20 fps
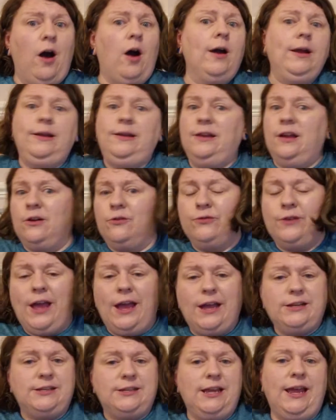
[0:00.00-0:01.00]
I love
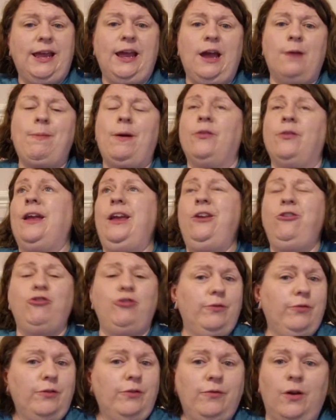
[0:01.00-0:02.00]
getting to hear about the
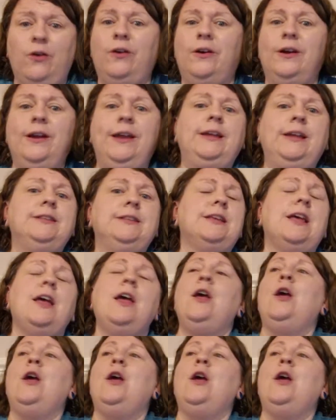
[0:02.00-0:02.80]
history of the rides,